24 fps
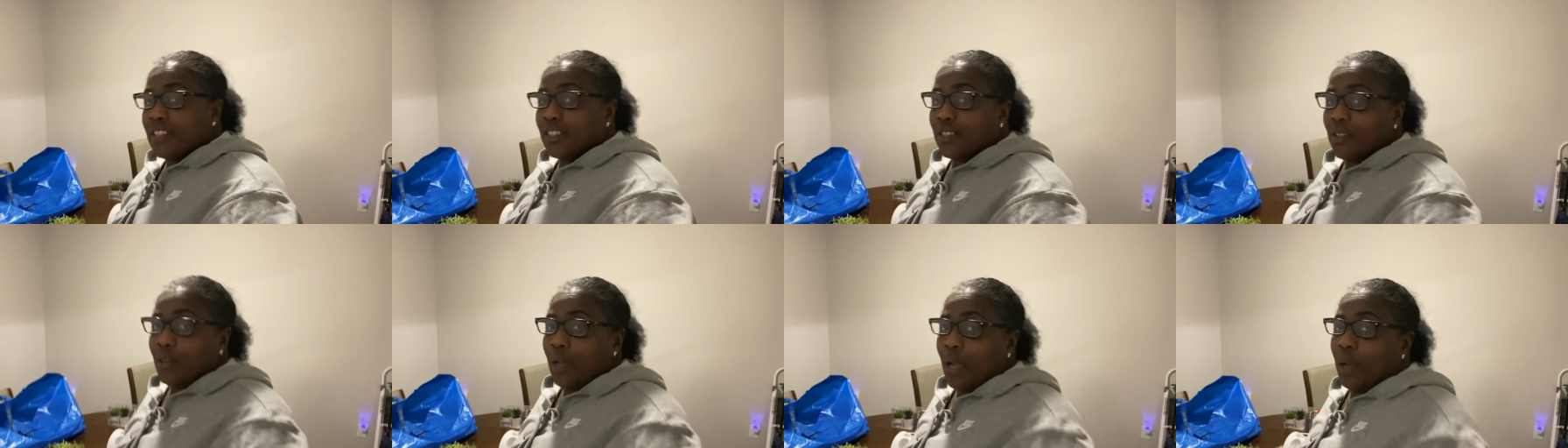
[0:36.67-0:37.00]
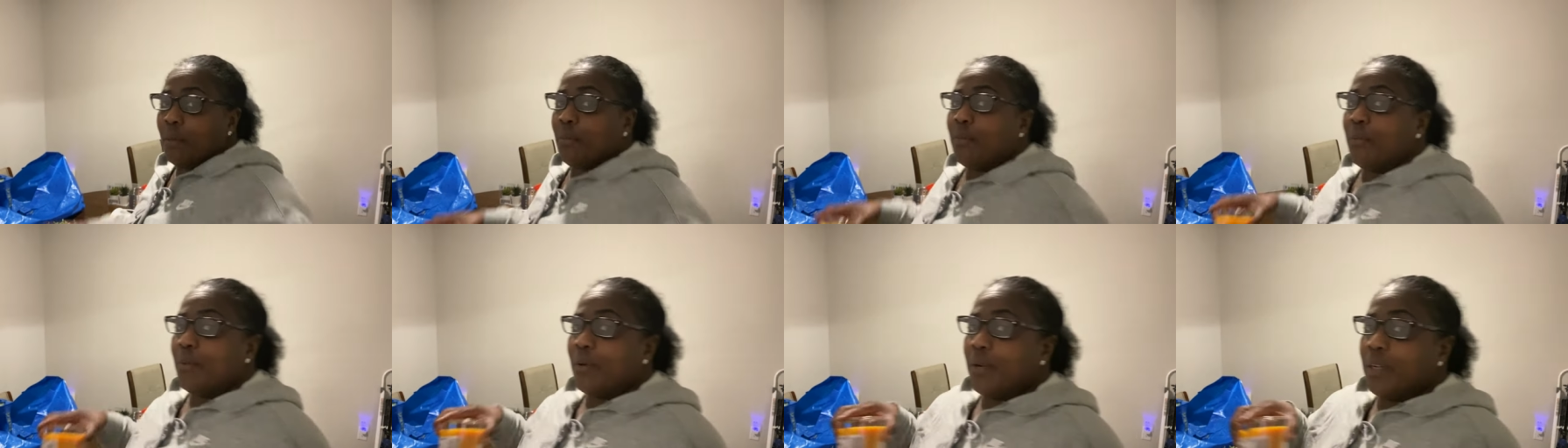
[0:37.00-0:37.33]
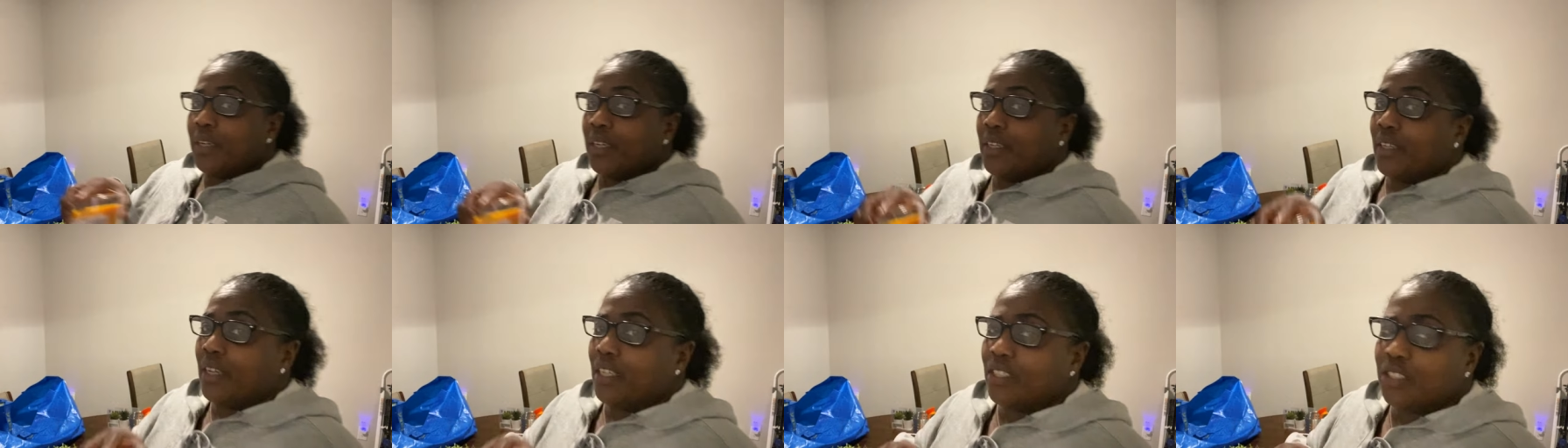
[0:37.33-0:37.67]
so I
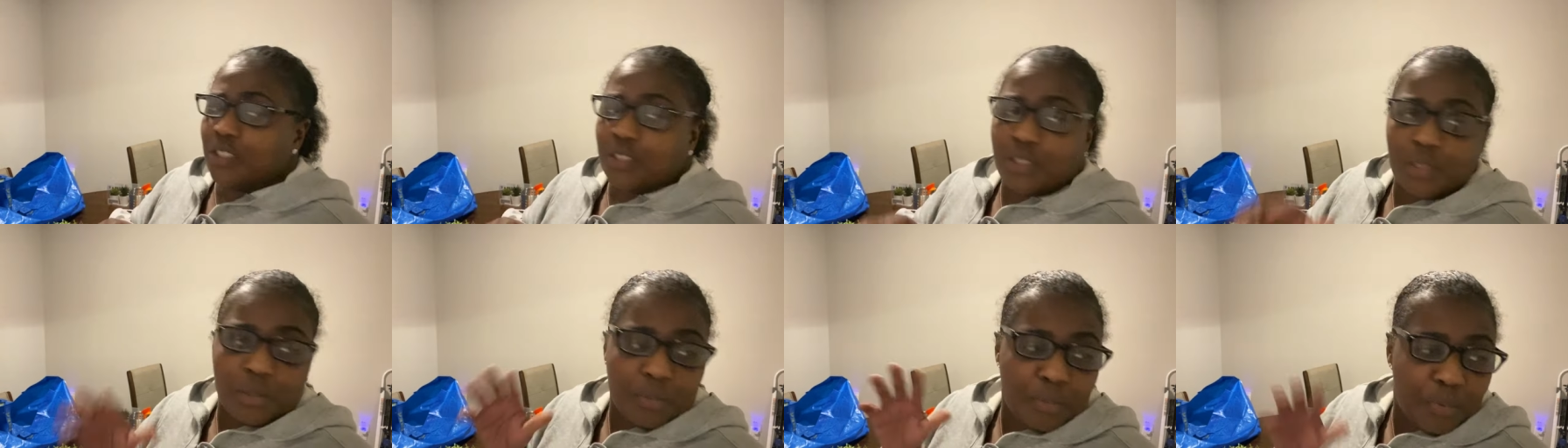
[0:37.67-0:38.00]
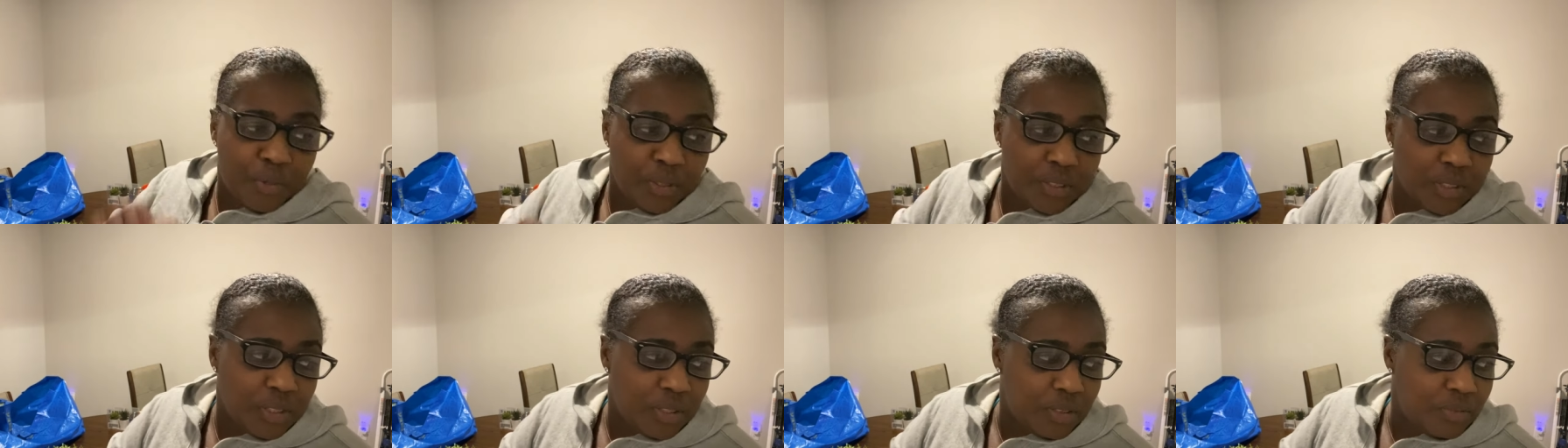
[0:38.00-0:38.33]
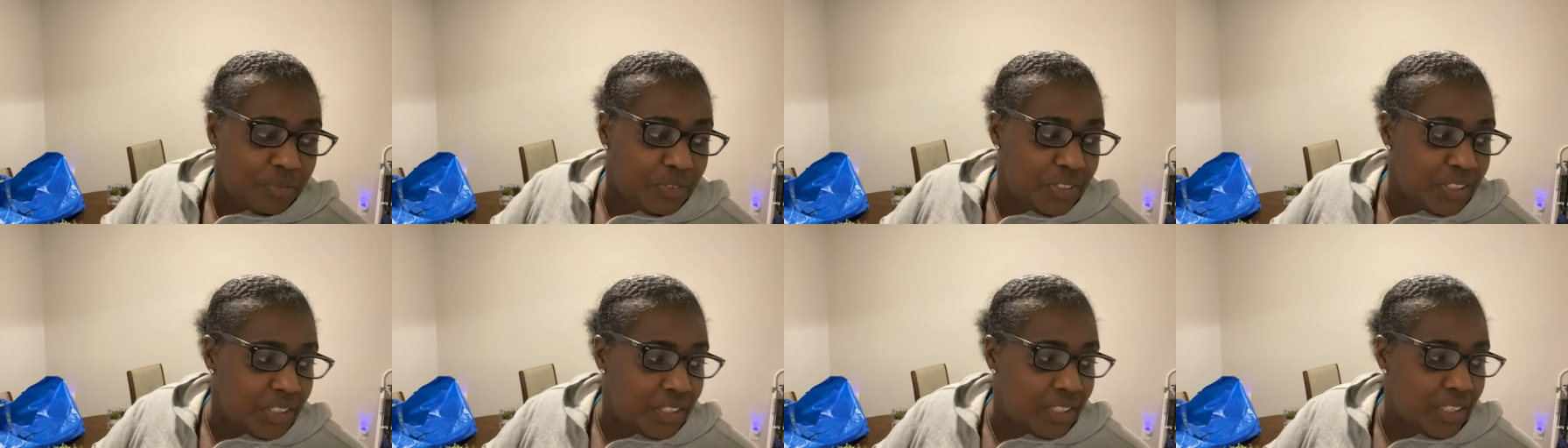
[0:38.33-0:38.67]
bought, I should have bought the
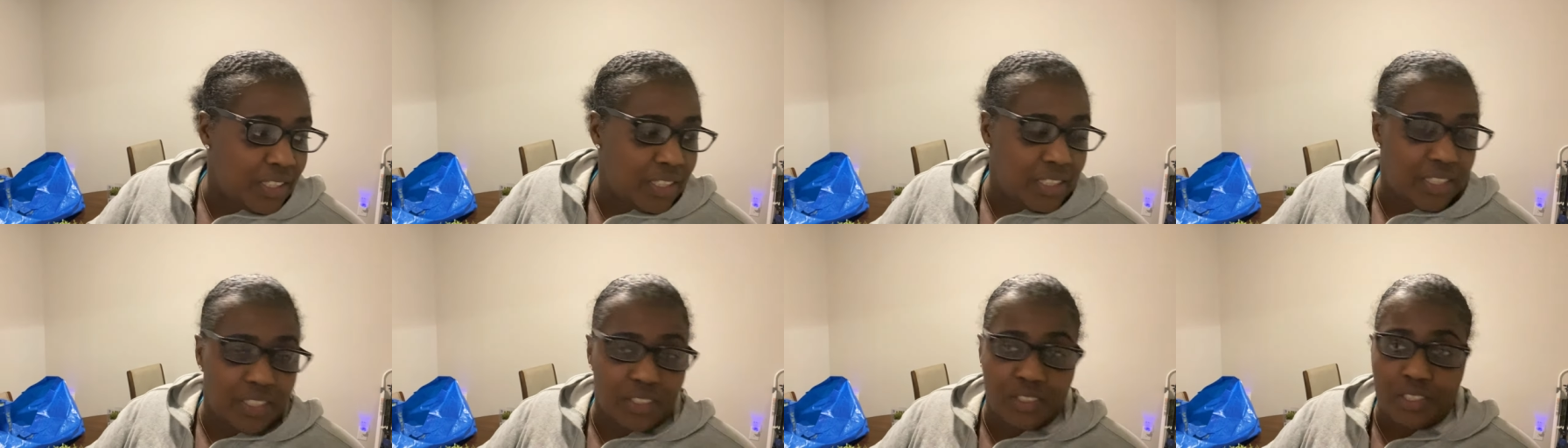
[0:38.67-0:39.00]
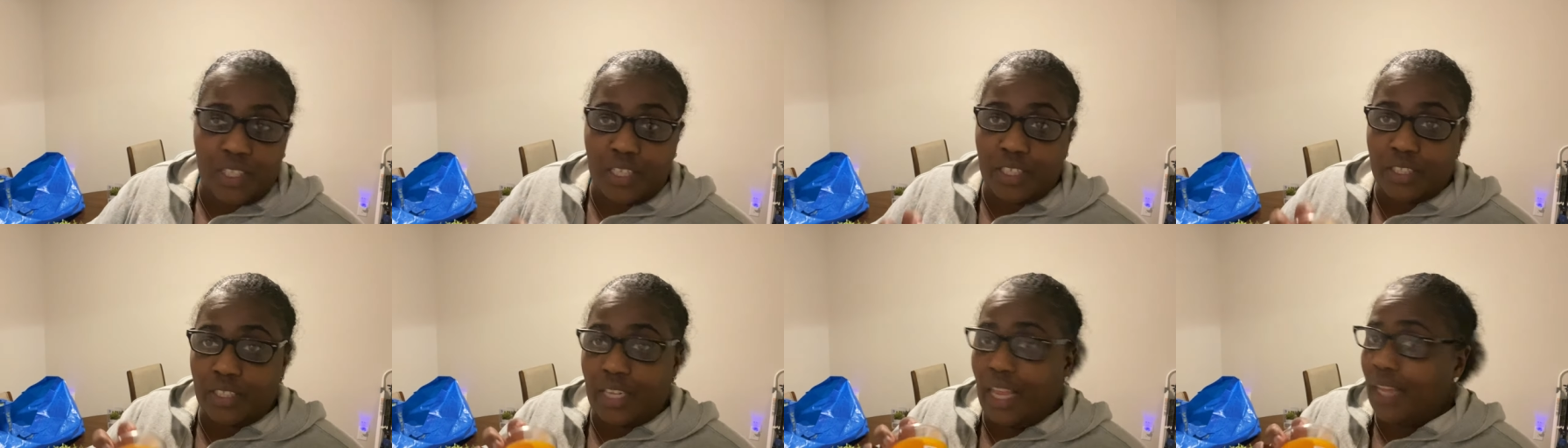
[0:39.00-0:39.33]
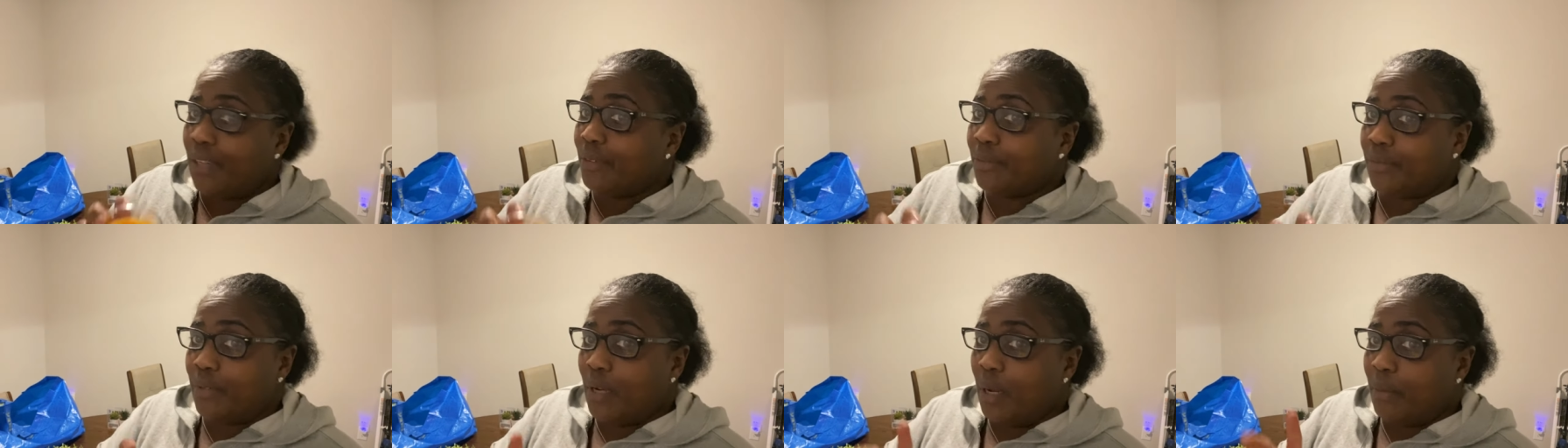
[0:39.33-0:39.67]
receipt in so I could, I
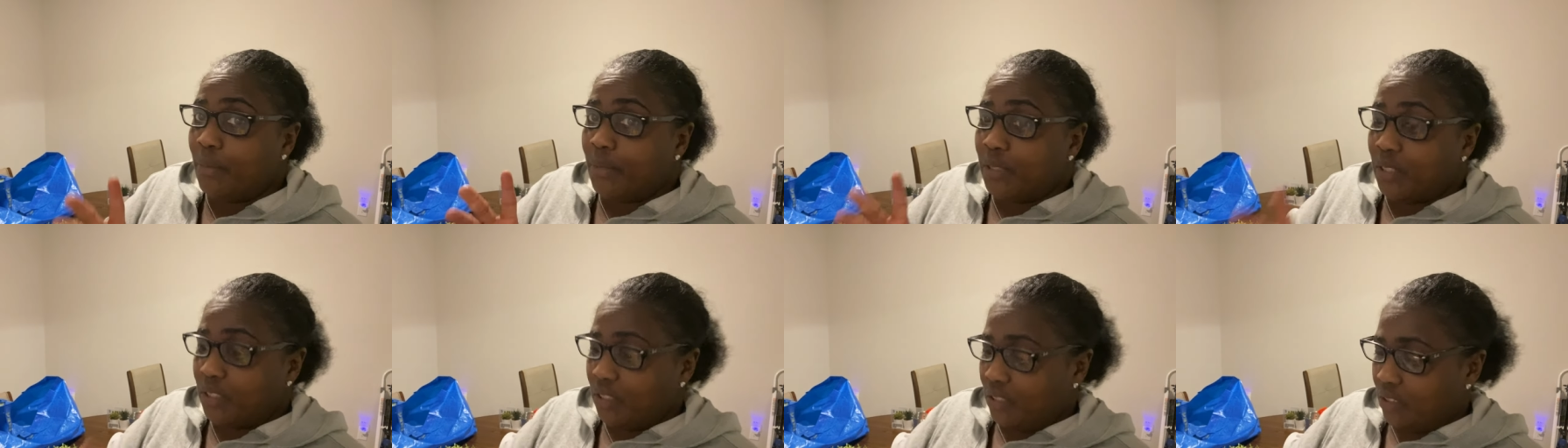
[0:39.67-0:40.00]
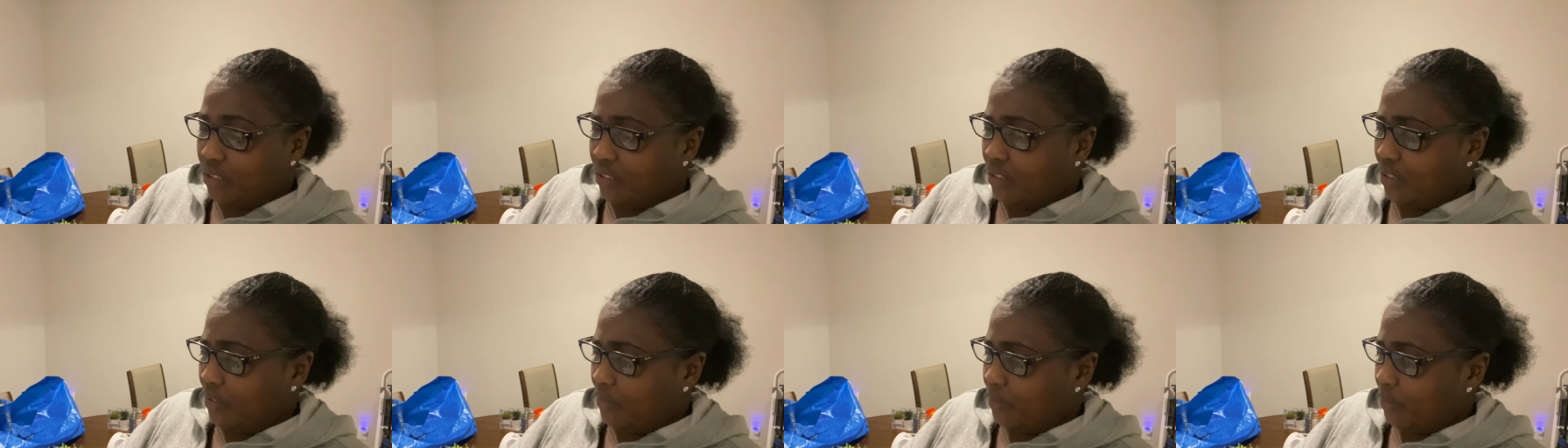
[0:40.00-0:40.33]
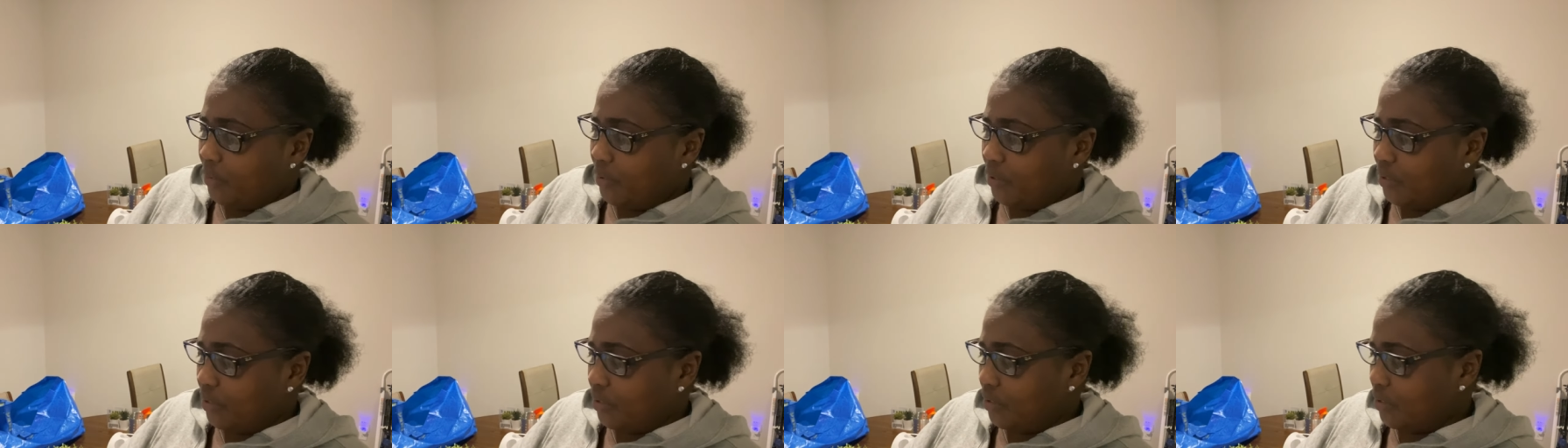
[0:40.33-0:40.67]
don't know how much this stuff
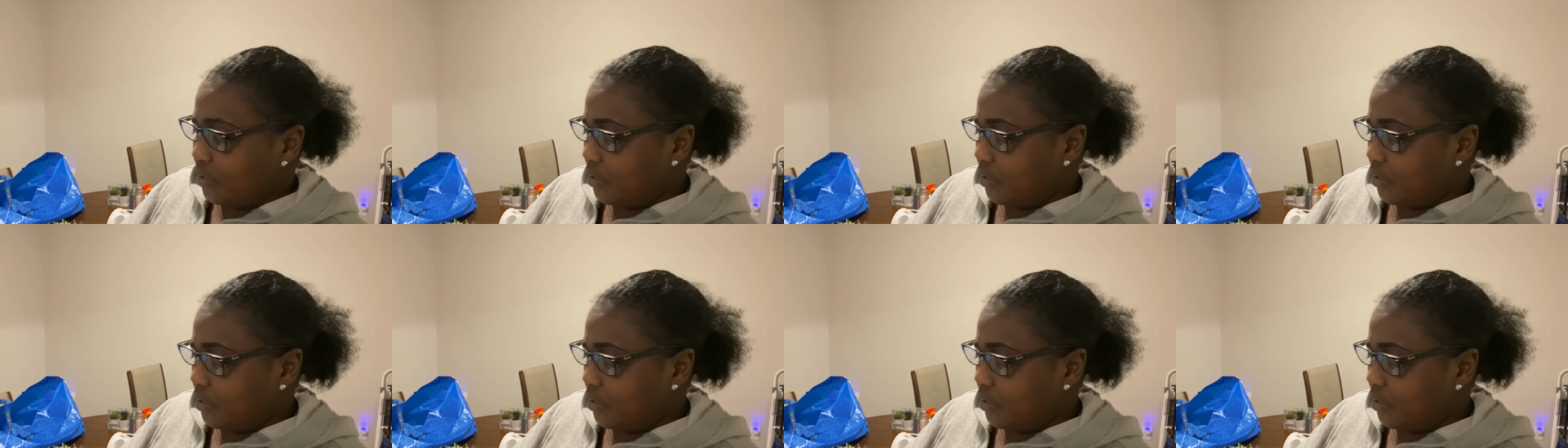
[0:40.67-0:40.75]
was.